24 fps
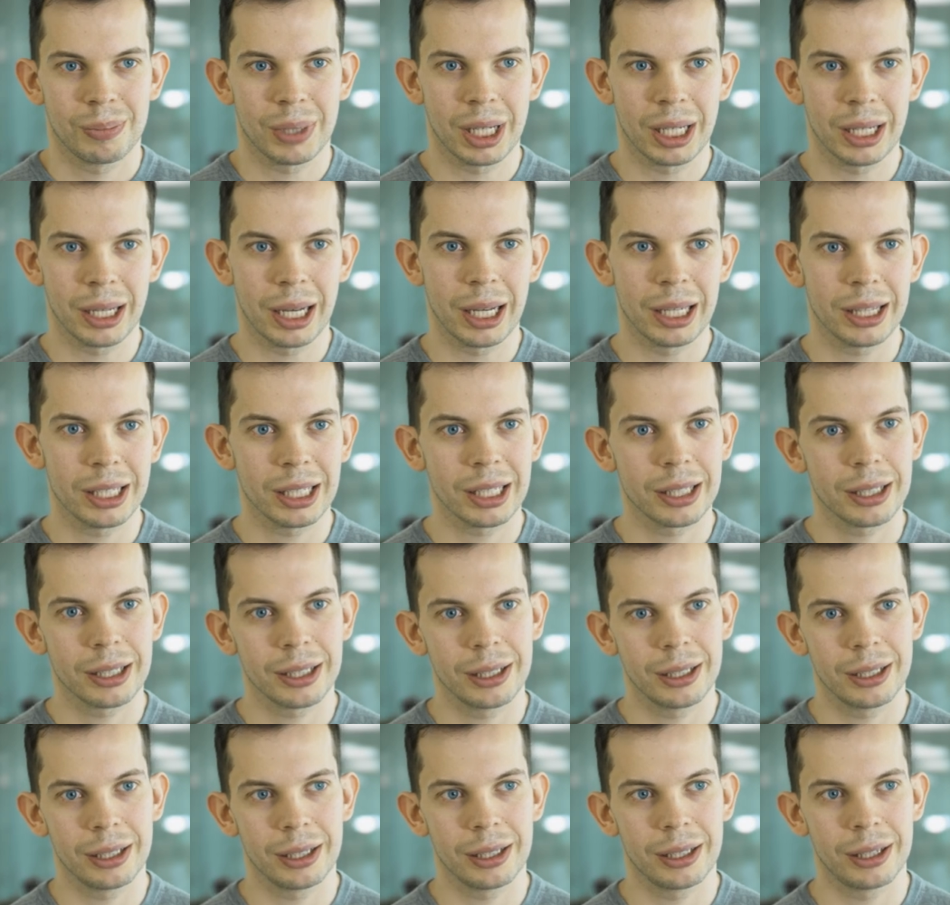I, I think
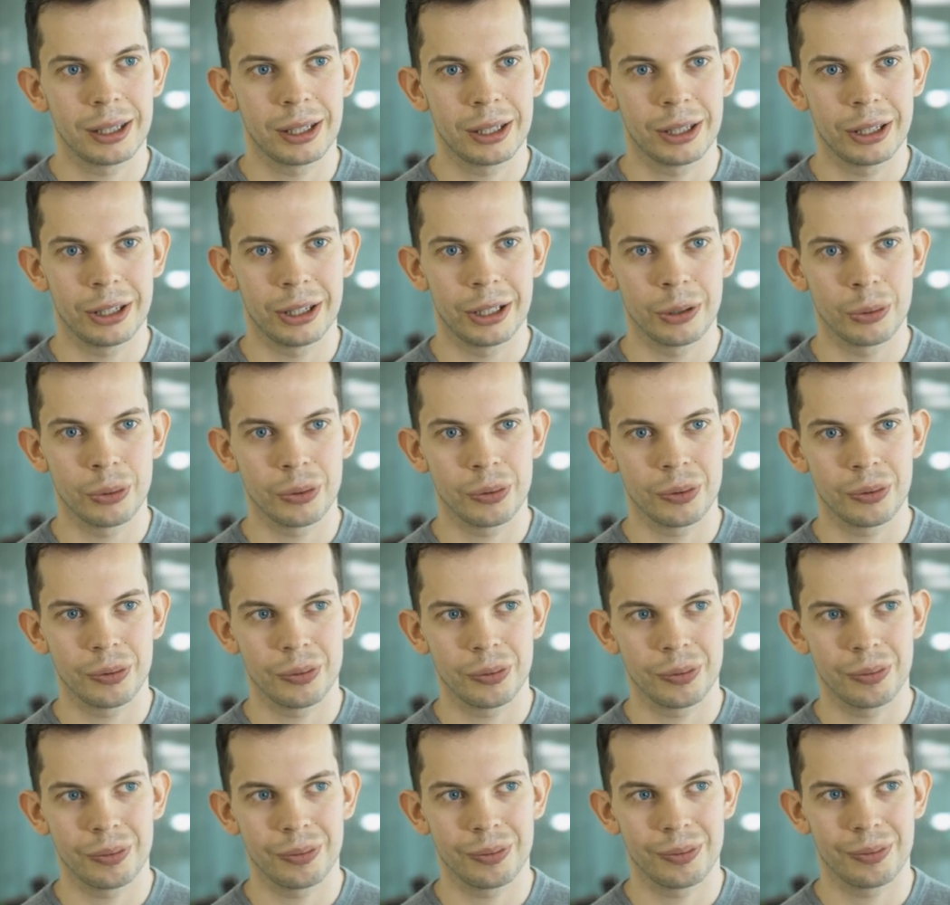the,
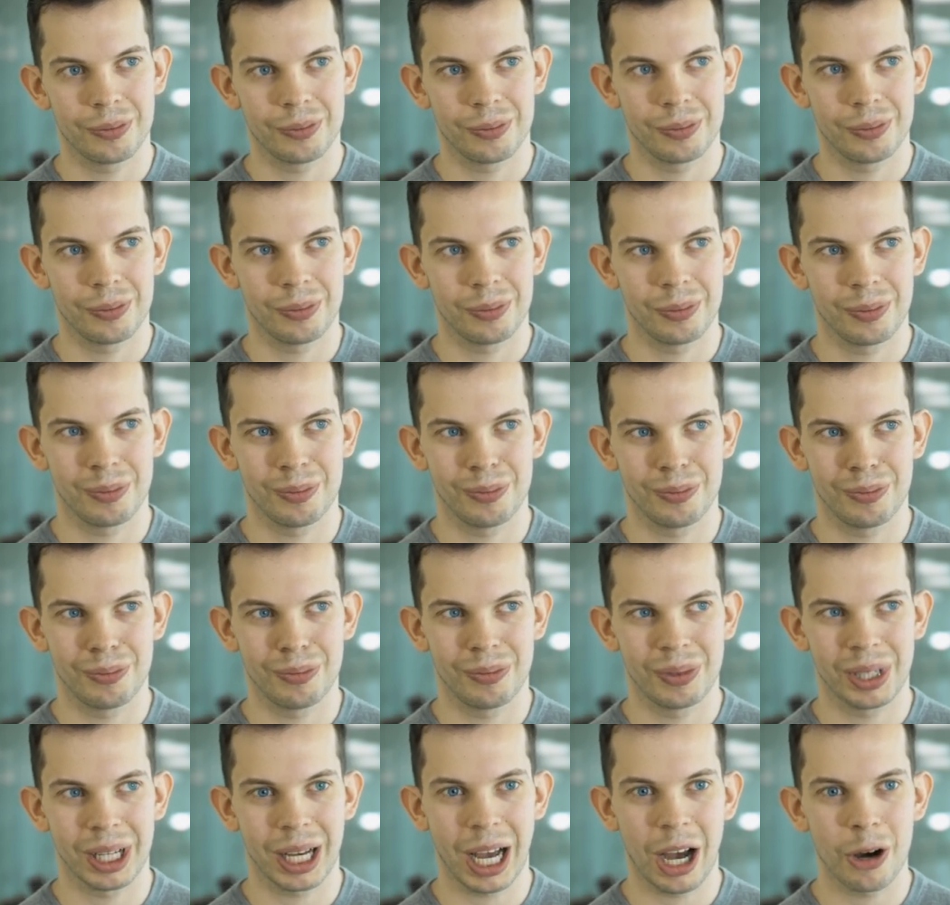
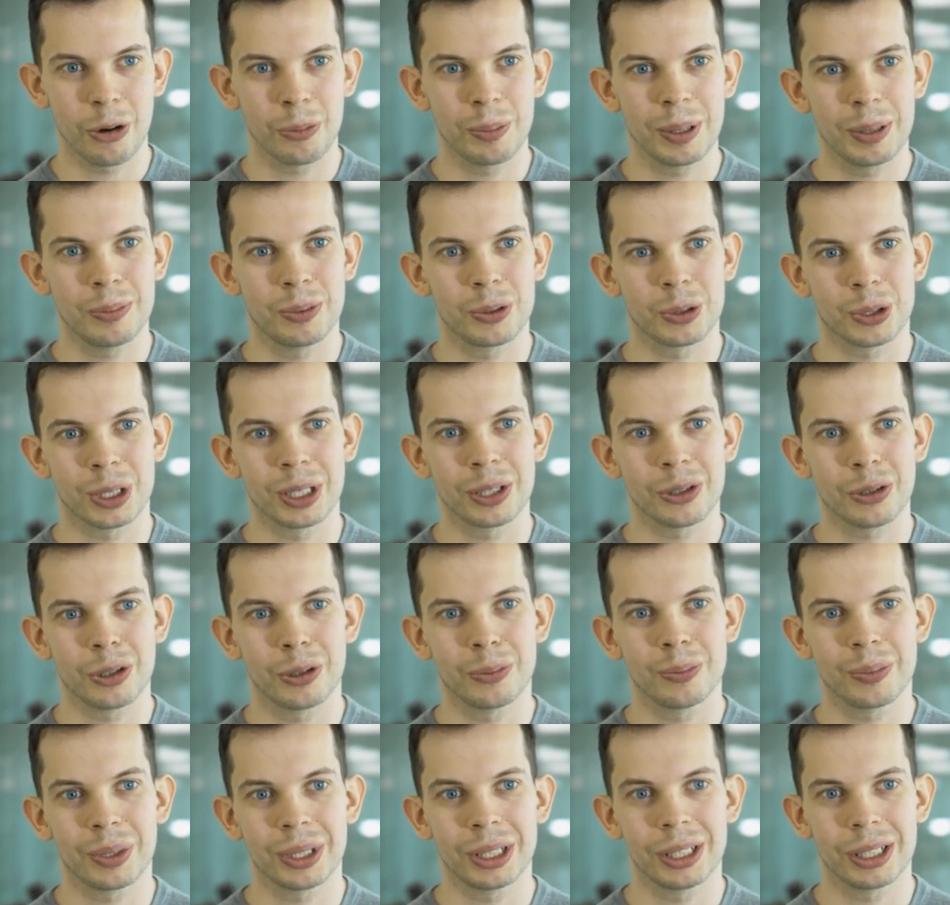how people run
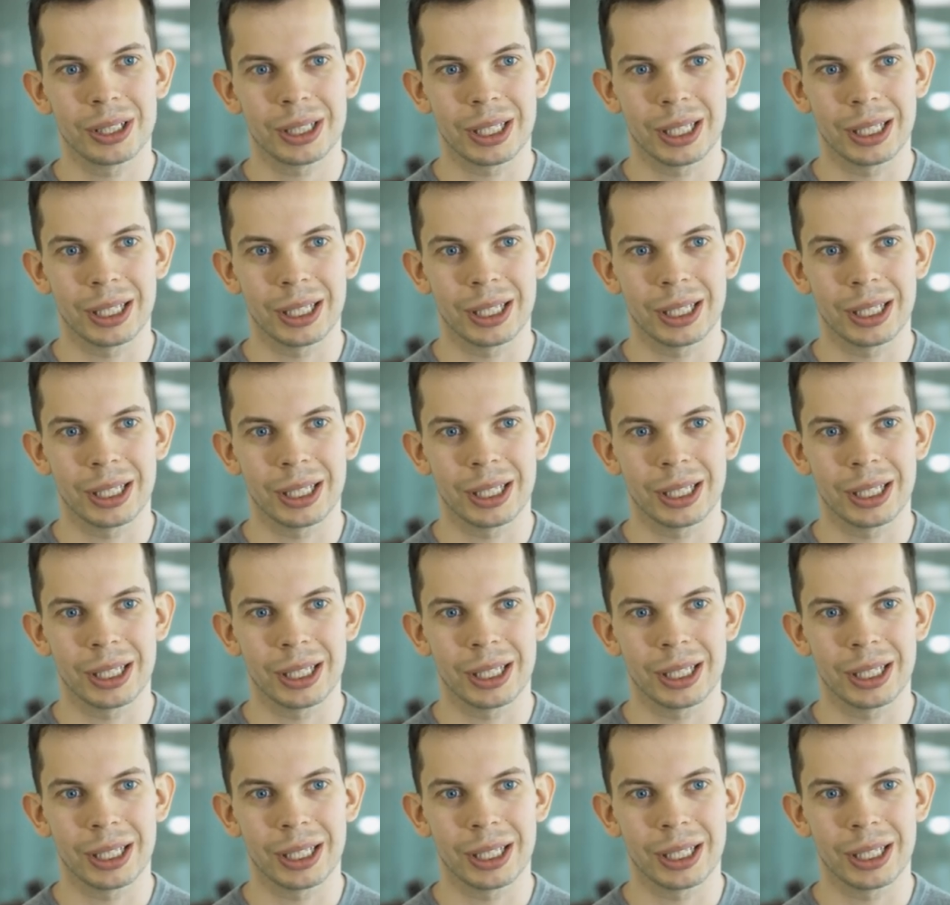companies